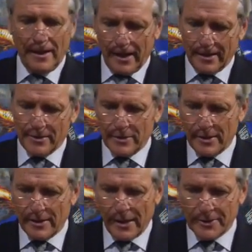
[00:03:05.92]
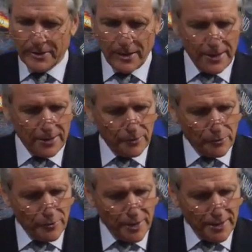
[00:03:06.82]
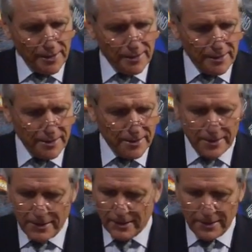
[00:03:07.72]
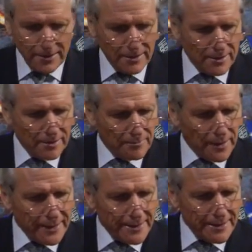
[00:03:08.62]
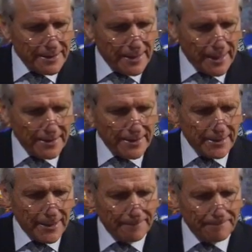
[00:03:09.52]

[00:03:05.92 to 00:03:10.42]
And as I already intimated, that